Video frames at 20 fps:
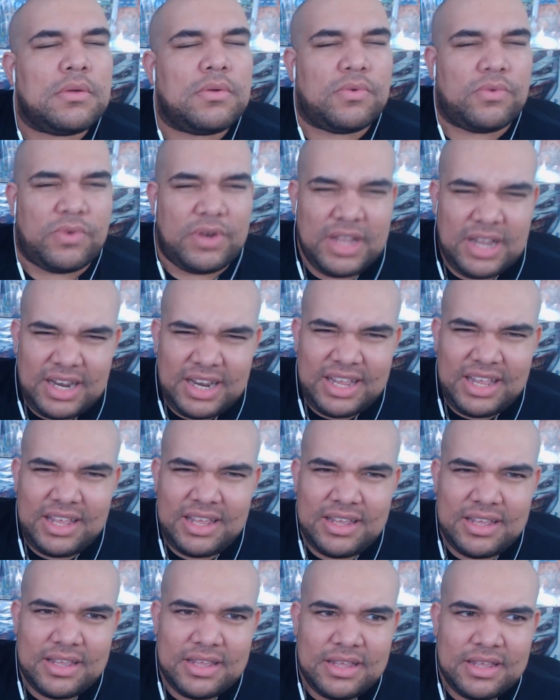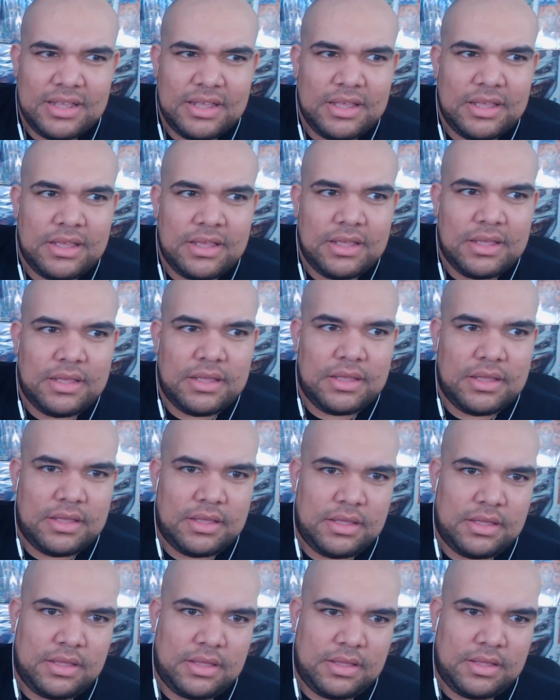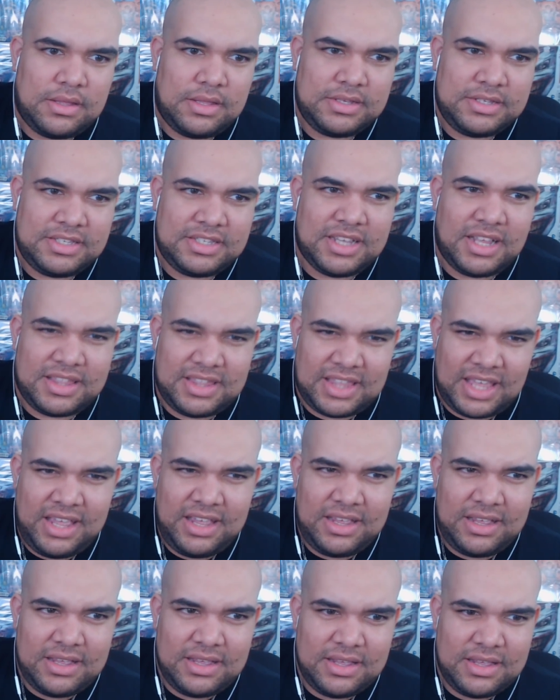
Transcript: Really? This is a thing?